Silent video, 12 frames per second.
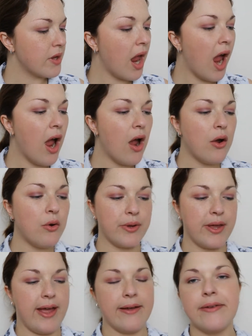oh
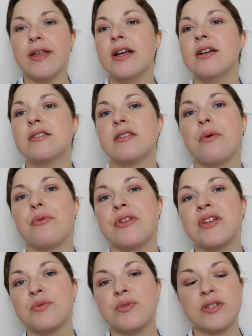yeah, so
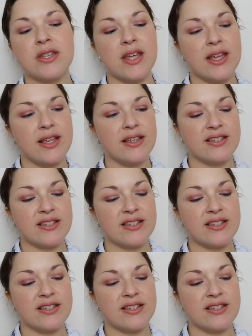this was the